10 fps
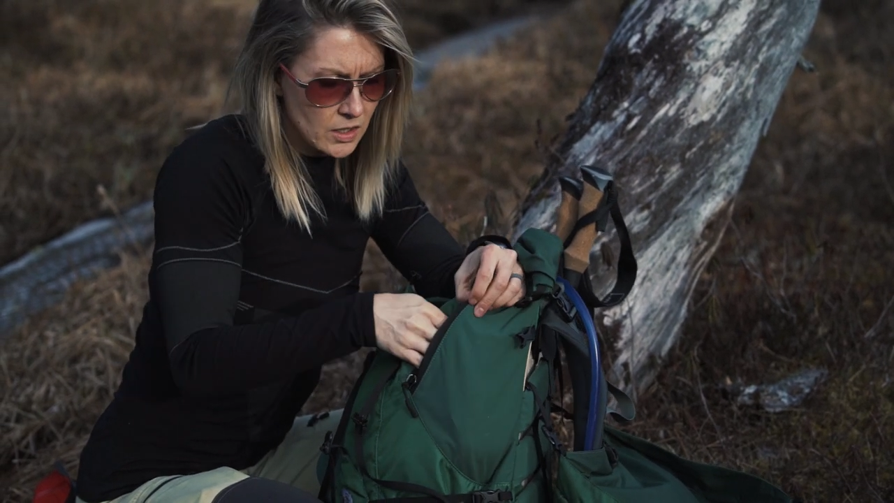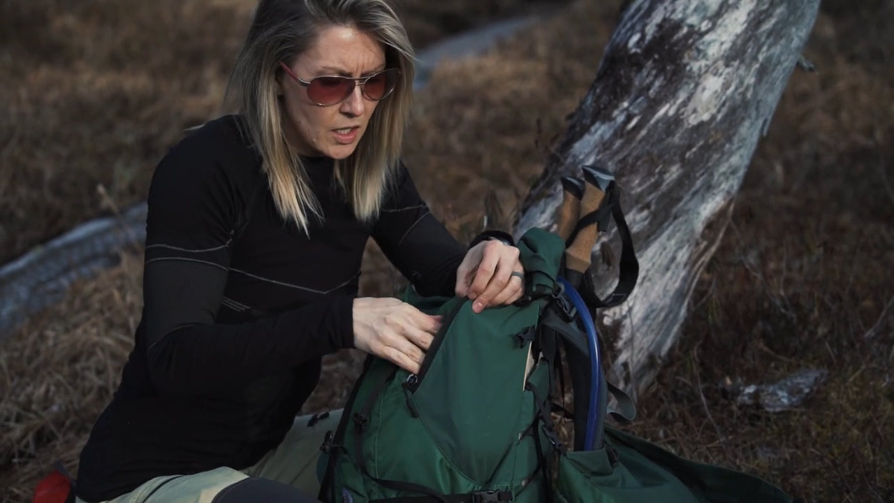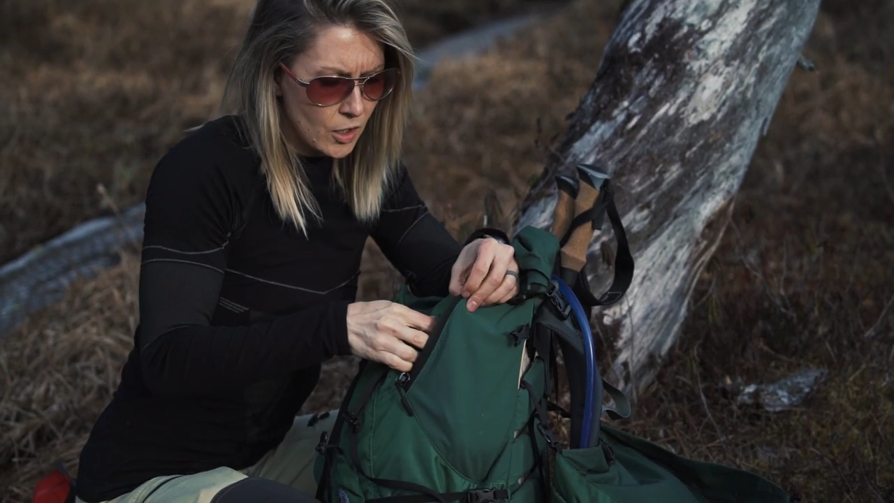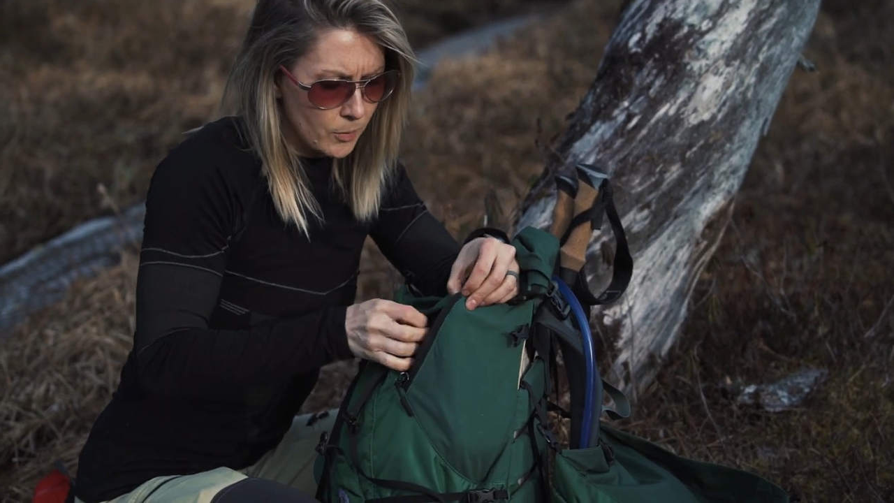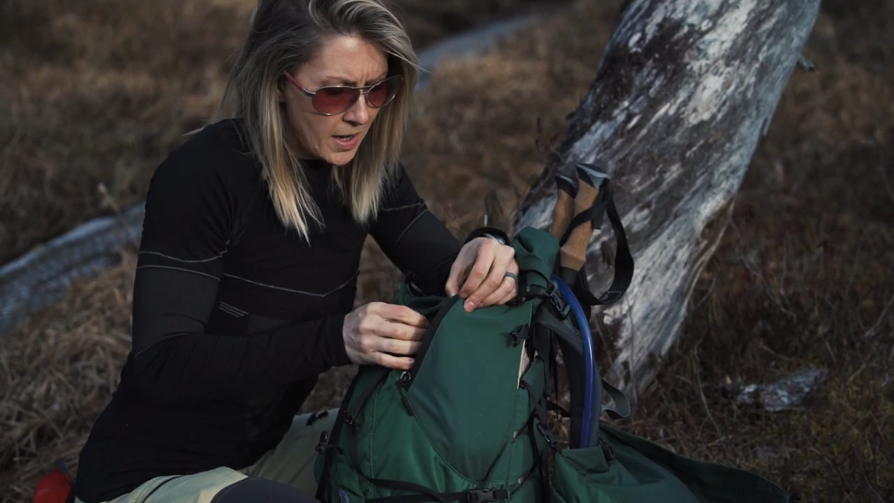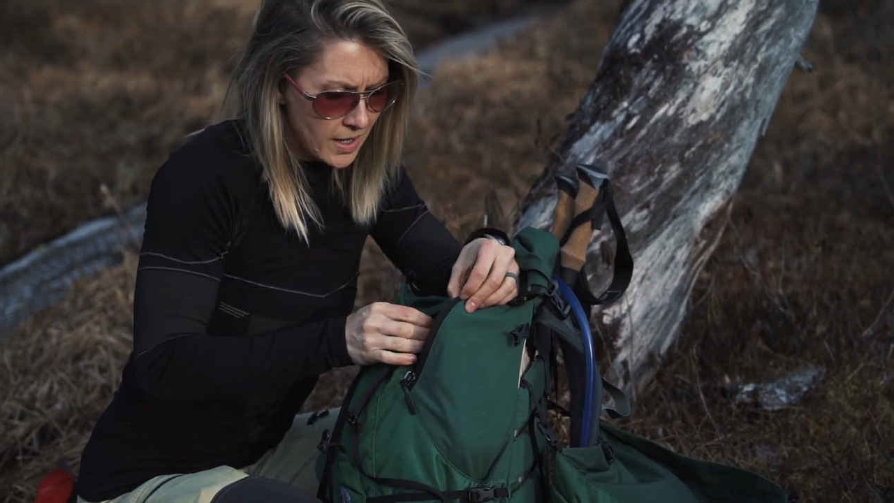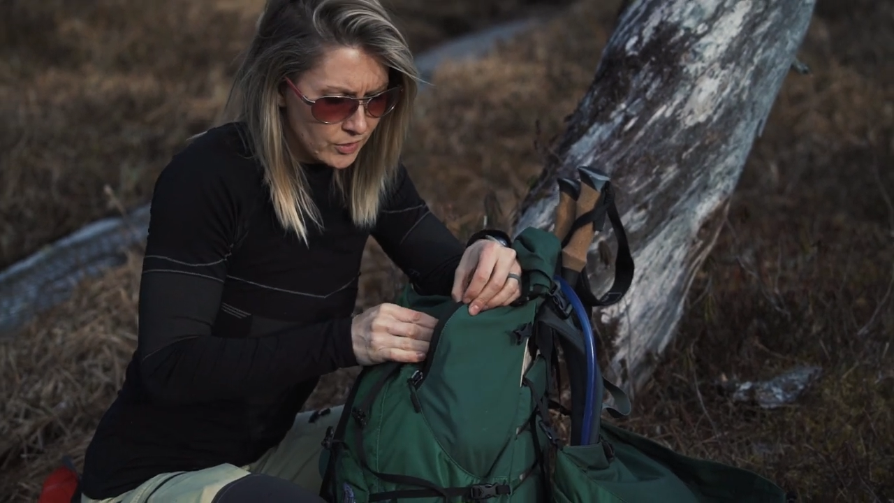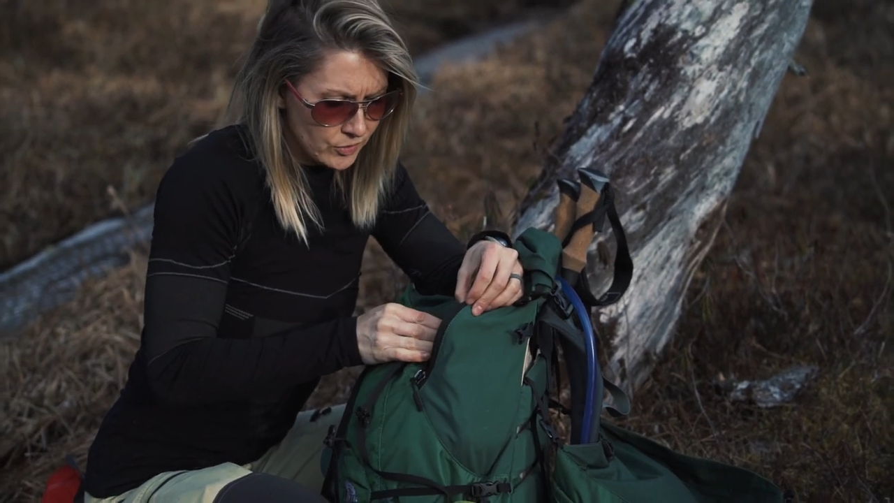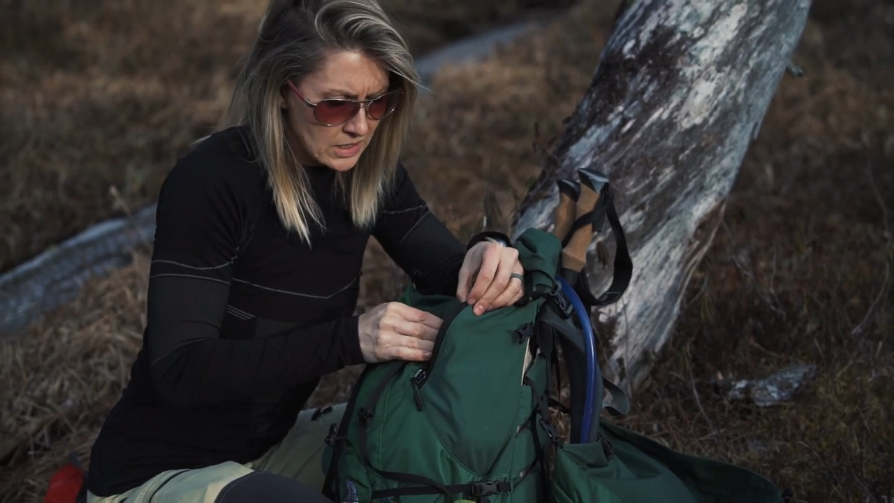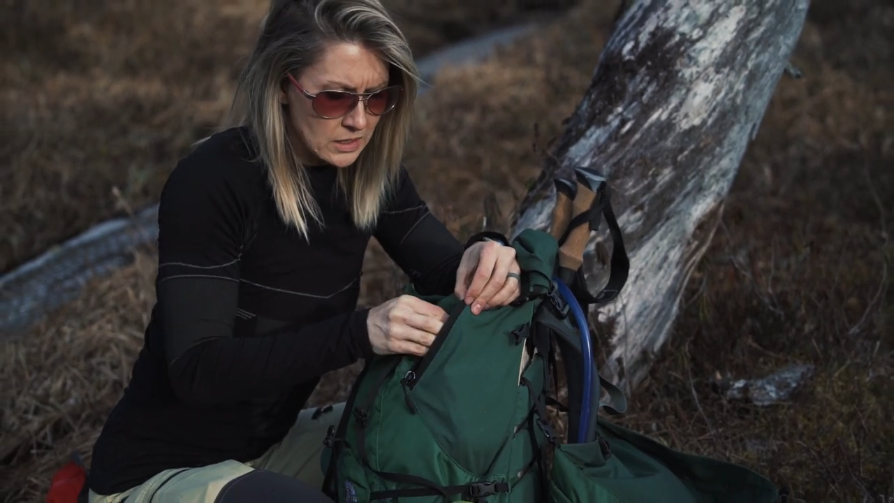there,
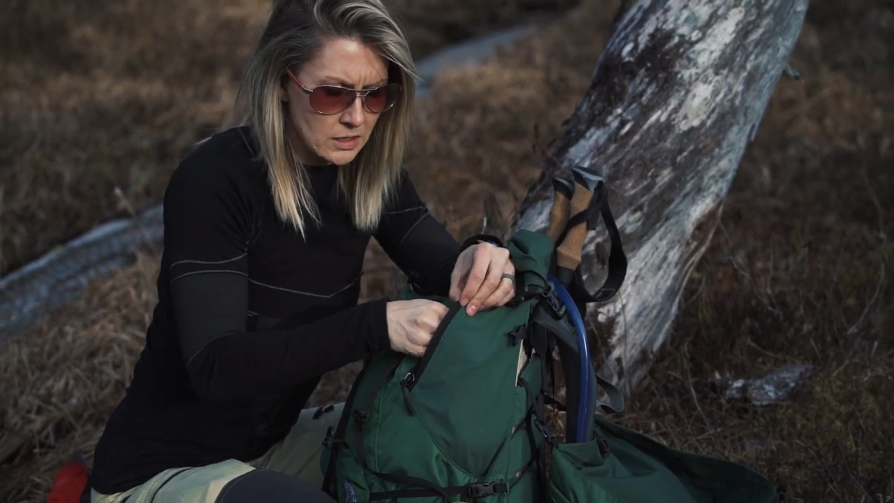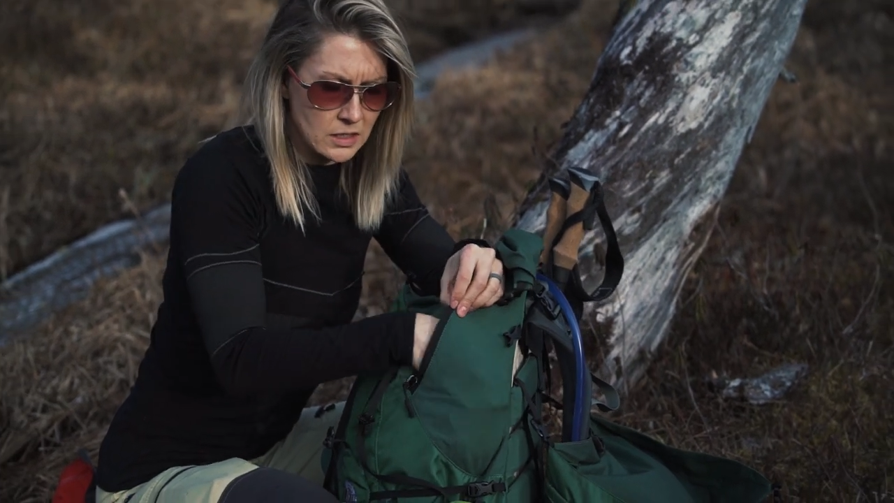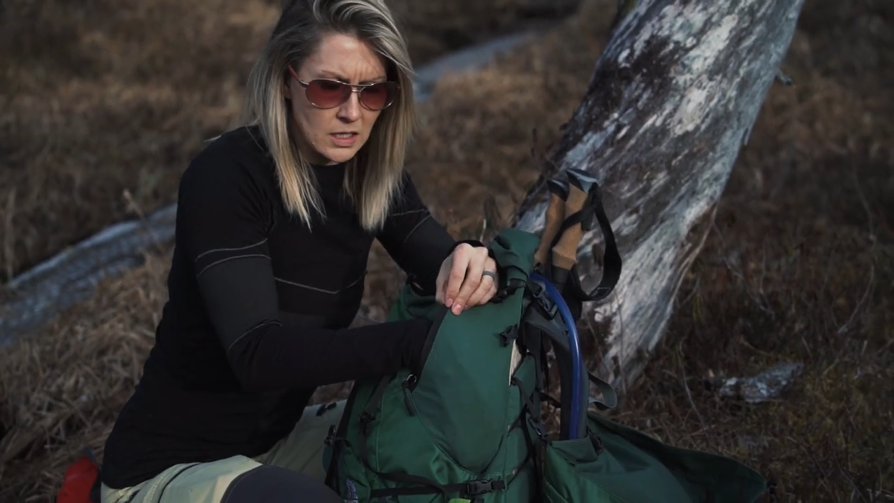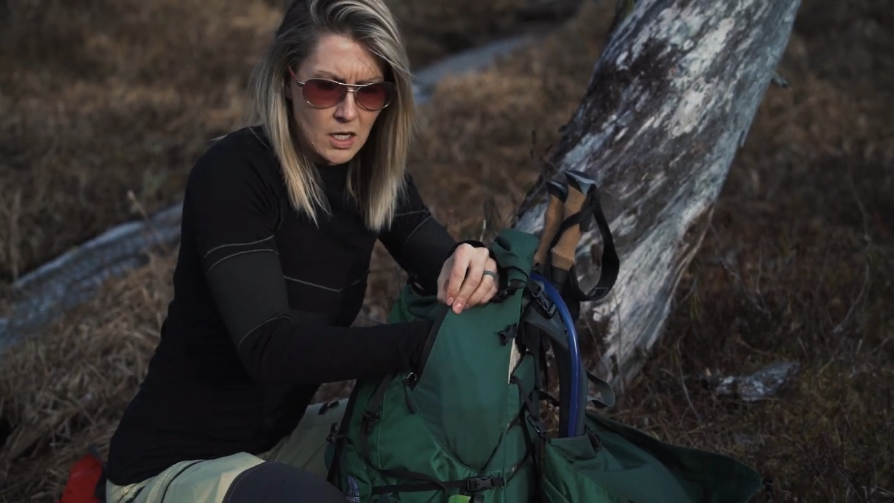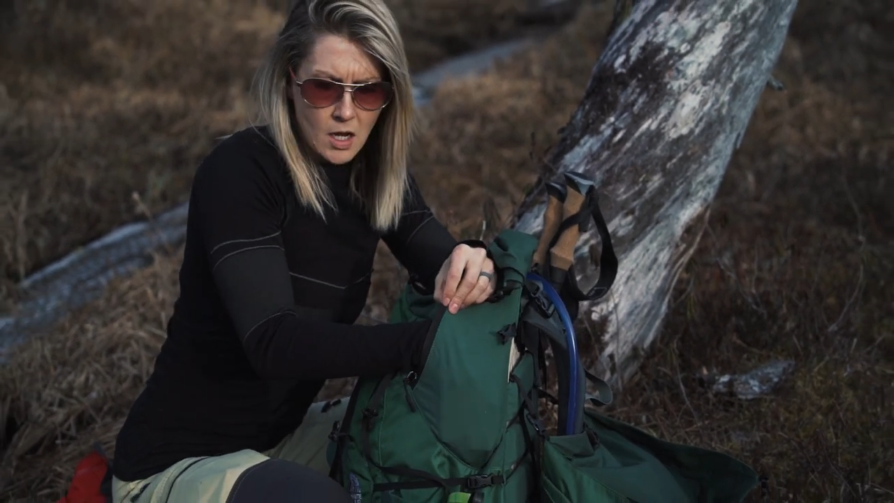batteries,